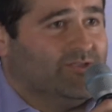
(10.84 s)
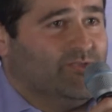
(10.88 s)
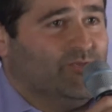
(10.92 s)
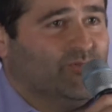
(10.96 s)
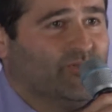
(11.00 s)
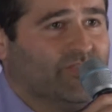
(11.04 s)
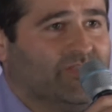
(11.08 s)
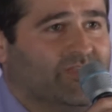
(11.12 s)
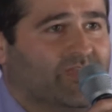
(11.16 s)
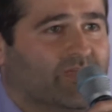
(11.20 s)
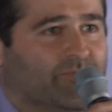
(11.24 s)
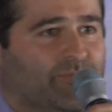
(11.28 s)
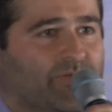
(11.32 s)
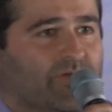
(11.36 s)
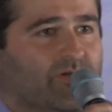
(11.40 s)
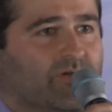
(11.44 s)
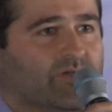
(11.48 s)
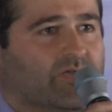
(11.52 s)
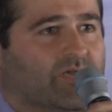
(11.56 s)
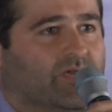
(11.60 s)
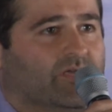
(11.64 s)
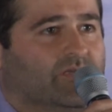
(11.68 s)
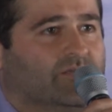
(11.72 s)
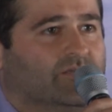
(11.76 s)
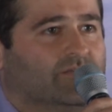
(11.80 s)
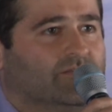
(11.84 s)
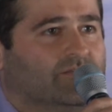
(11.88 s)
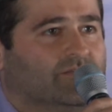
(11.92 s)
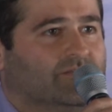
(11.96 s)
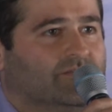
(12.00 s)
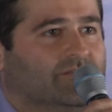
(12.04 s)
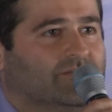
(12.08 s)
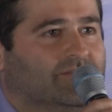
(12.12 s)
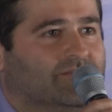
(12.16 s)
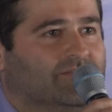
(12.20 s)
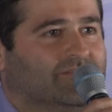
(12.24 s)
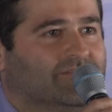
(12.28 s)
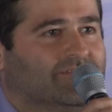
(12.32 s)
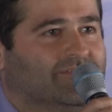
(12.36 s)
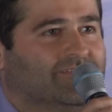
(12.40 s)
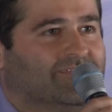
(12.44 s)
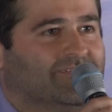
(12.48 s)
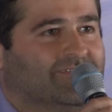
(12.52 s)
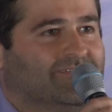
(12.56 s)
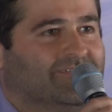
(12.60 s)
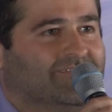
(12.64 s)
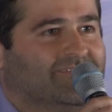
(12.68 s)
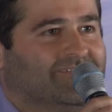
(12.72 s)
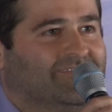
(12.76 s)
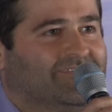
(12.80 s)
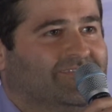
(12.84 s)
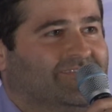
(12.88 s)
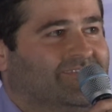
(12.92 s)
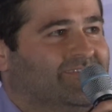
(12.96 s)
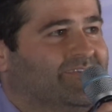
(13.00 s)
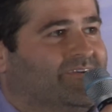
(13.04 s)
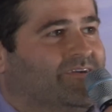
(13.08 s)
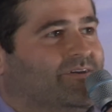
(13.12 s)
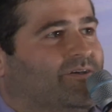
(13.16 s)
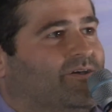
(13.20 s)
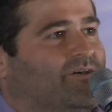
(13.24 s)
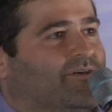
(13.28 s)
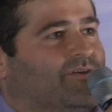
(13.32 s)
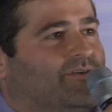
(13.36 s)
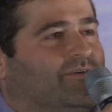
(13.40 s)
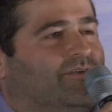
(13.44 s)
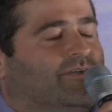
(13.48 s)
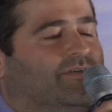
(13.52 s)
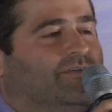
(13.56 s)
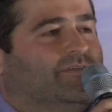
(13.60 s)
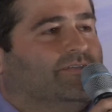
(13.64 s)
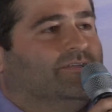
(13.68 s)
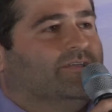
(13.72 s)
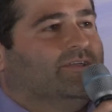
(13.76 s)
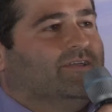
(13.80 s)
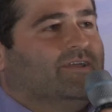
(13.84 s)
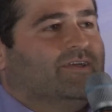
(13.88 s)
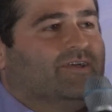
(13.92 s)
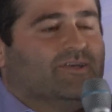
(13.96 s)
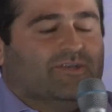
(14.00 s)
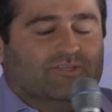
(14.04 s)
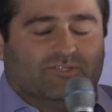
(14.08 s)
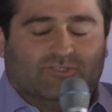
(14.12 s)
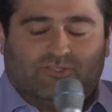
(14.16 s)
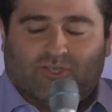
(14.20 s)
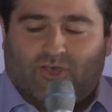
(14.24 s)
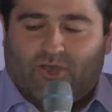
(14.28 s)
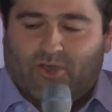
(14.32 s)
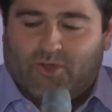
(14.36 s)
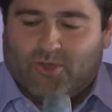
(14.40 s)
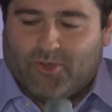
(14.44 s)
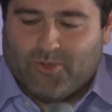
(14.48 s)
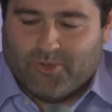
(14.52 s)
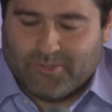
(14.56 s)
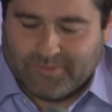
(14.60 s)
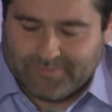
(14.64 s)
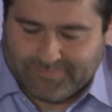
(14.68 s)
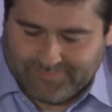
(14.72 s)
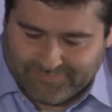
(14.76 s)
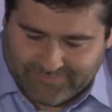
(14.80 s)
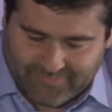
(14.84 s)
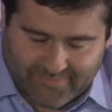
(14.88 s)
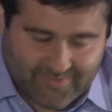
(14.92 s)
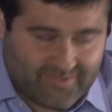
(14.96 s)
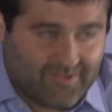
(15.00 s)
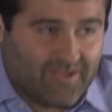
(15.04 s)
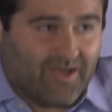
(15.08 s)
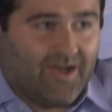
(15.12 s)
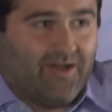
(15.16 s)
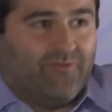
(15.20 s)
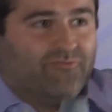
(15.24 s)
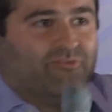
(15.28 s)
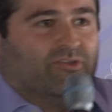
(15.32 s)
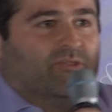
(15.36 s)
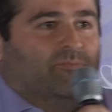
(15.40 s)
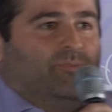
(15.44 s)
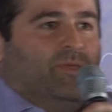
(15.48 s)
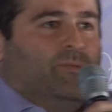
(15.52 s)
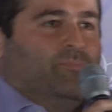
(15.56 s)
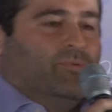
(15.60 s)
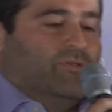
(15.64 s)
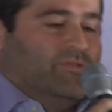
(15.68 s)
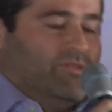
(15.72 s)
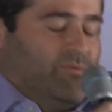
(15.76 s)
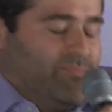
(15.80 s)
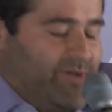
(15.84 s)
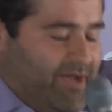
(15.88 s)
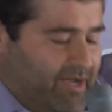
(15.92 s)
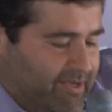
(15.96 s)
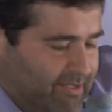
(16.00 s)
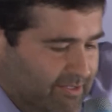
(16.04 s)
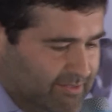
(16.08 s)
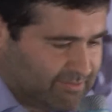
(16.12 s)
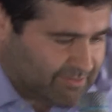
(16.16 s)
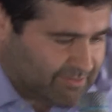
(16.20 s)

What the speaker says: You can hear me okay? All right. So for the people in the back,